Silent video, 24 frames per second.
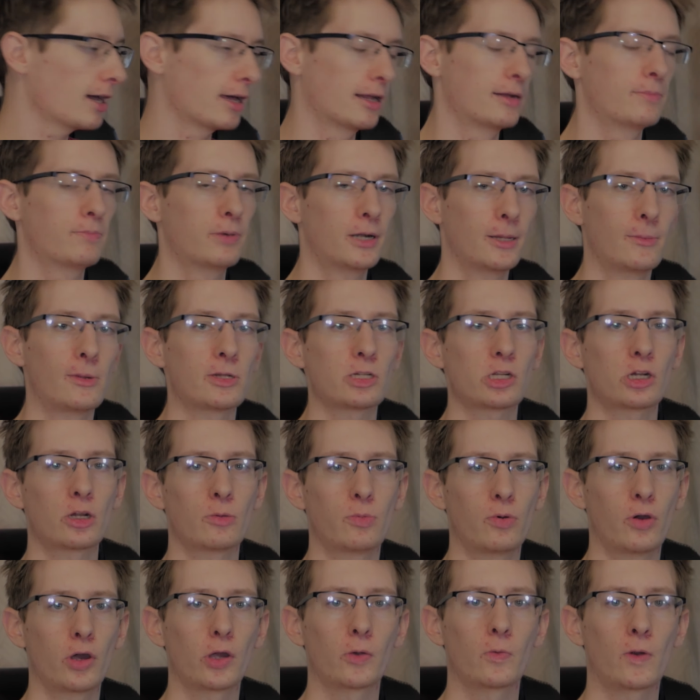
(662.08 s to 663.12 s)
got it pretty much at a
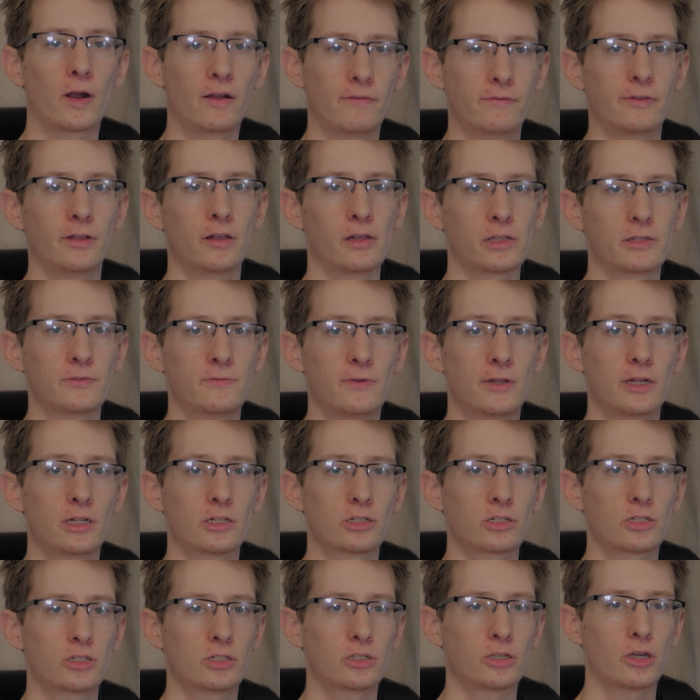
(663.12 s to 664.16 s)
point where I feel it's
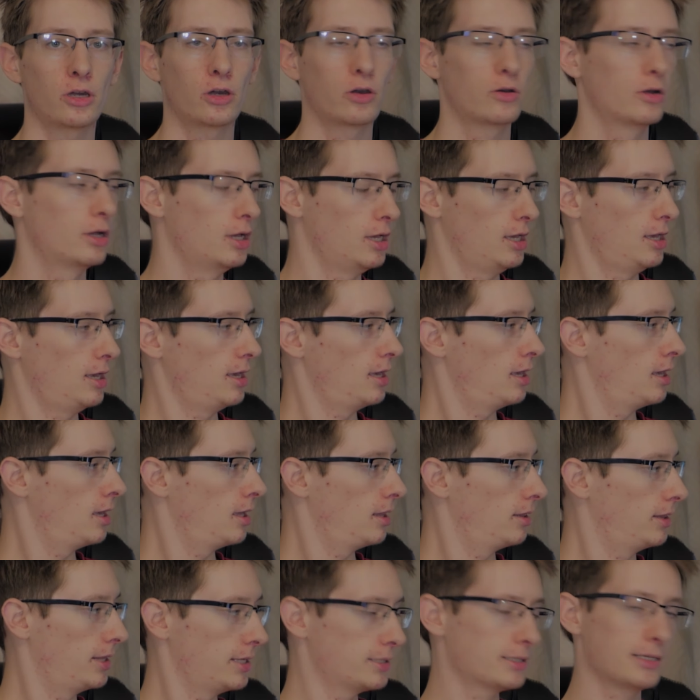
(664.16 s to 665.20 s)
finished, so
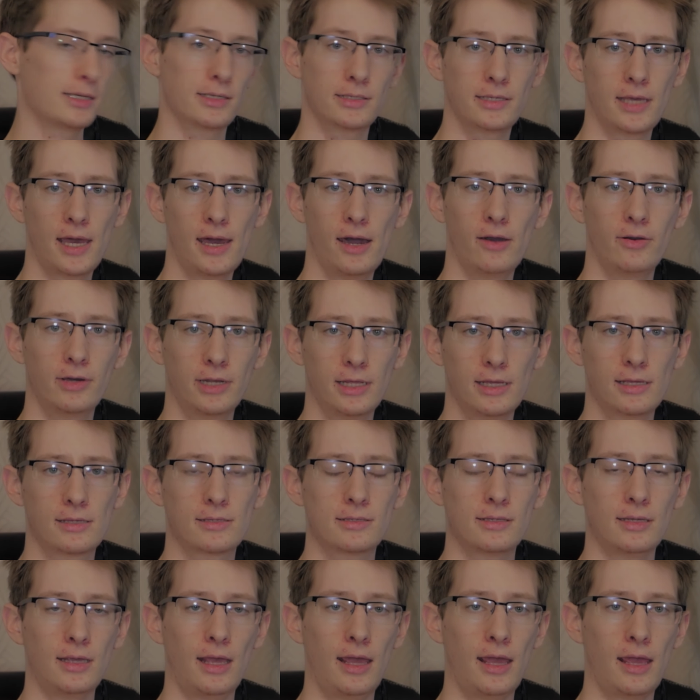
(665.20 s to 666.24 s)
this is how it
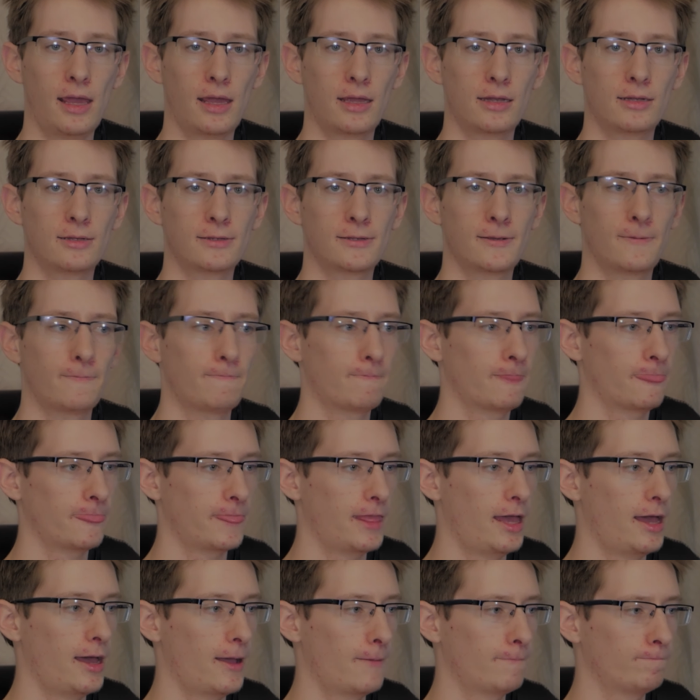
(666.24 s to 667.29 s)
is. And
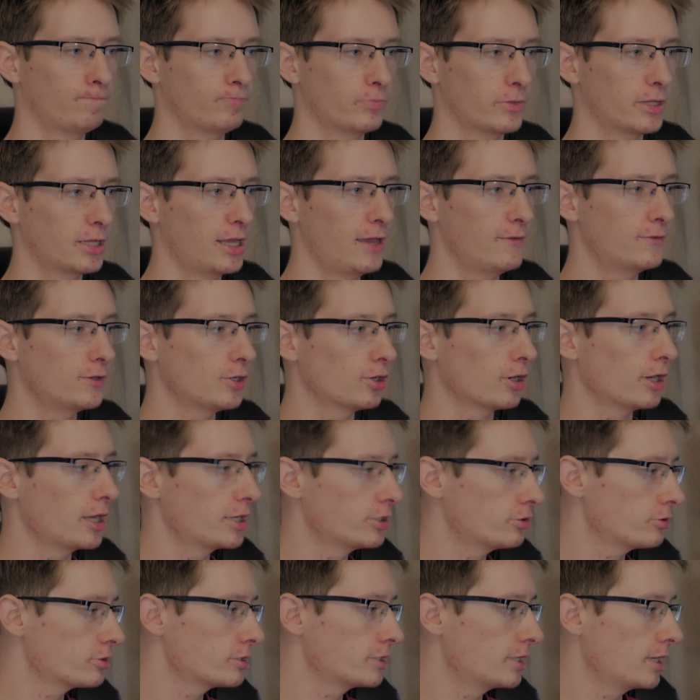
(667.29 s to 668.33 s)
if you're
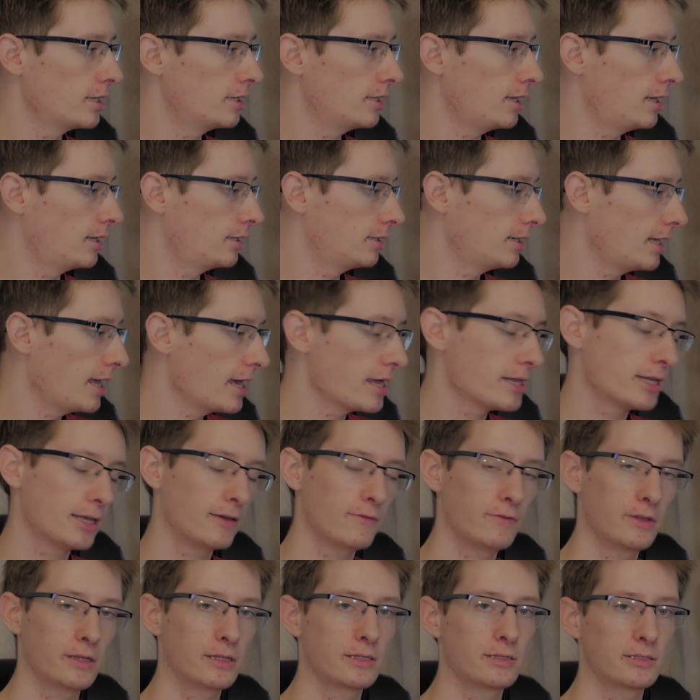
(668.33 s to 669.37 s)
interested in any
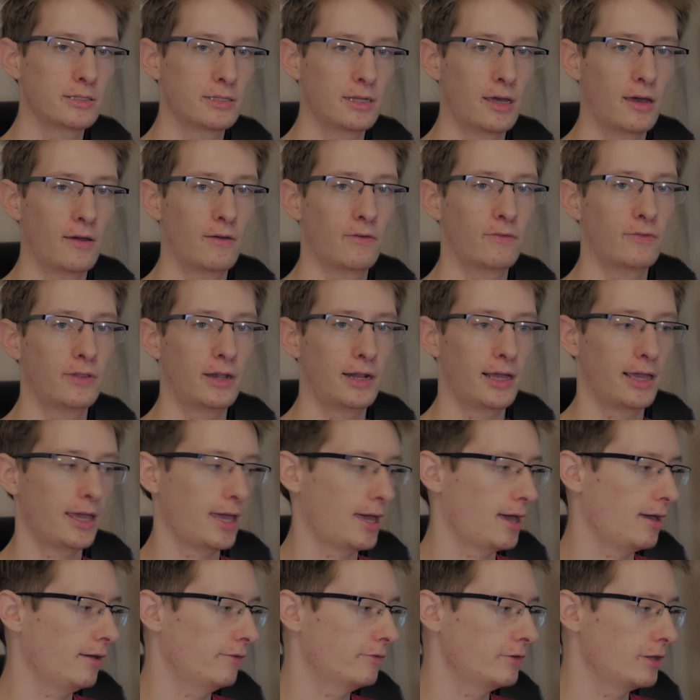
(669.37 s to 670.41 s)
of the stuff that I
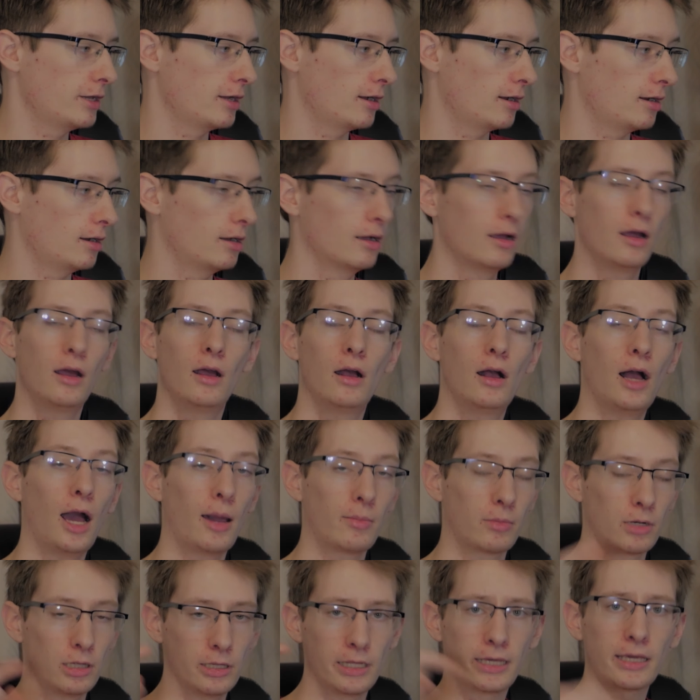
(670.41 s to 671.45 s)
have here,
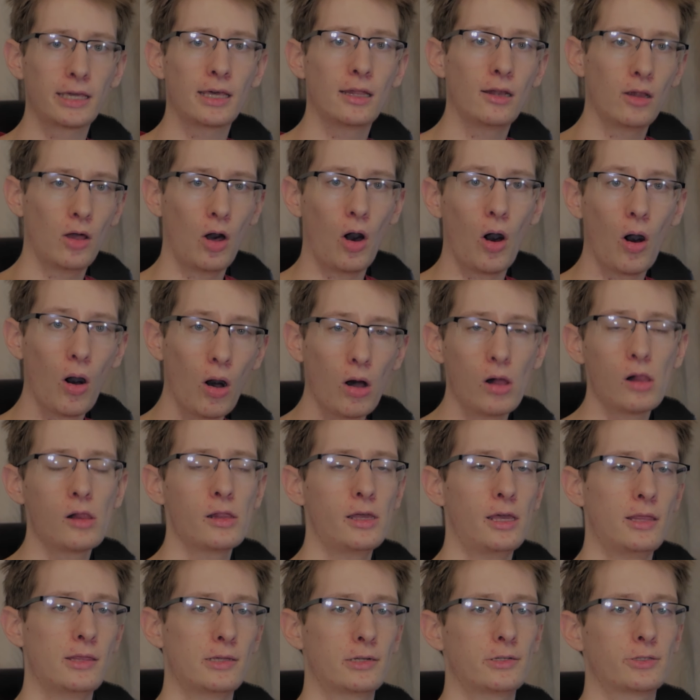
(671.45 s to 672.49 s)
I'm going to link it all
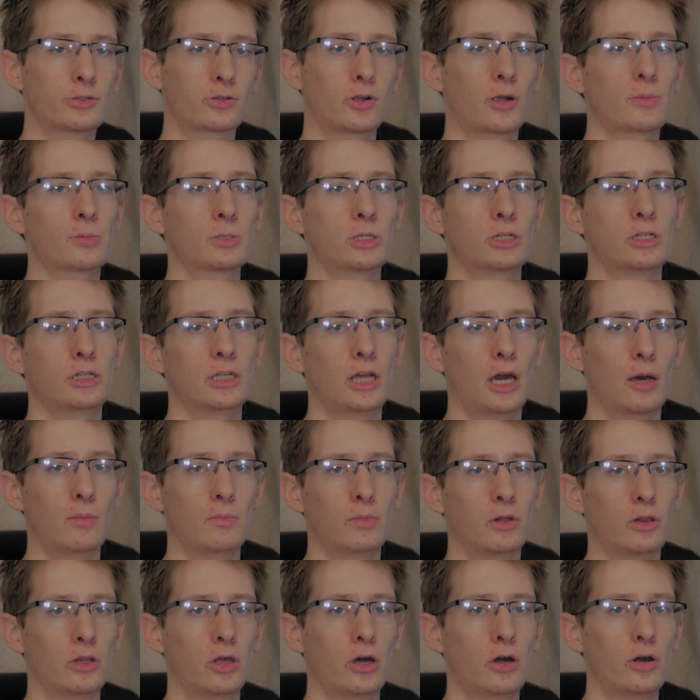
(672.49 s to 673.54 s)
in the description down
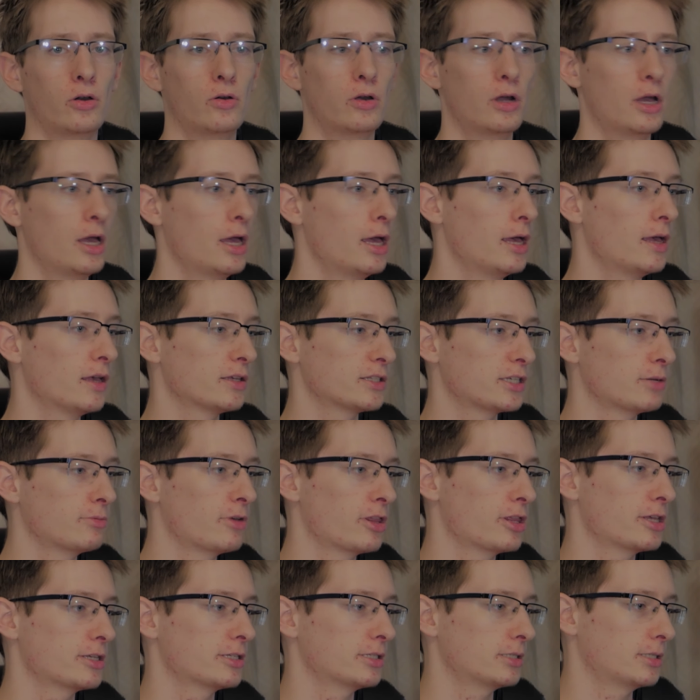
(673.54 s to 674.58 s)
below. Some
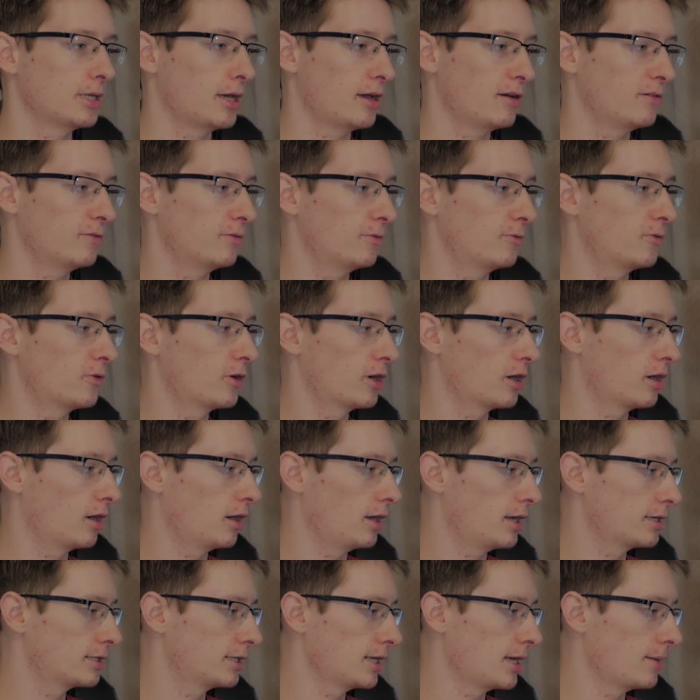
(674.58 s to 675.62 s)
of the stuff, for
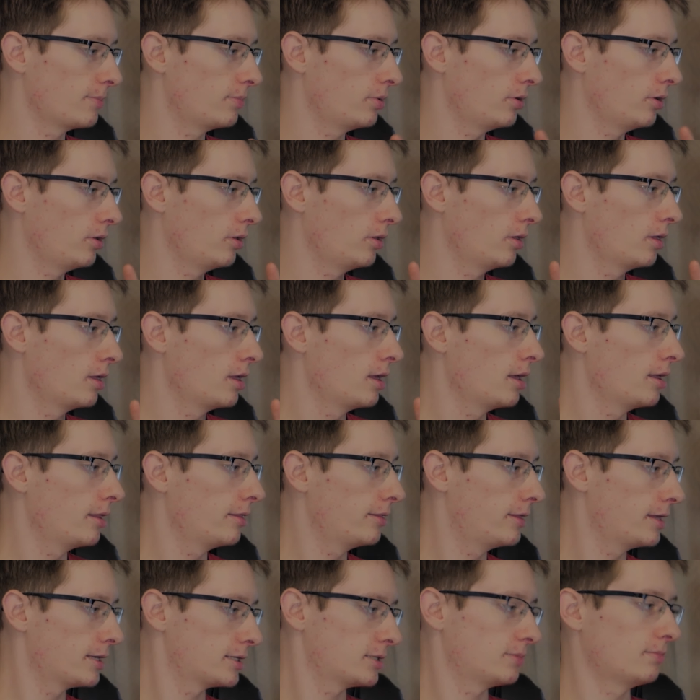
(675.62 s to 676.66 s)
example,
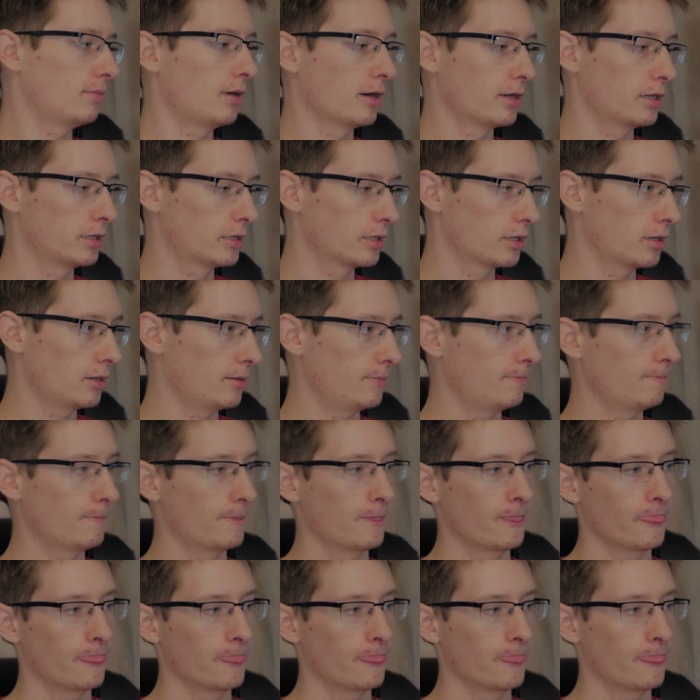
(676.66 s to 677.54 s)
this monitor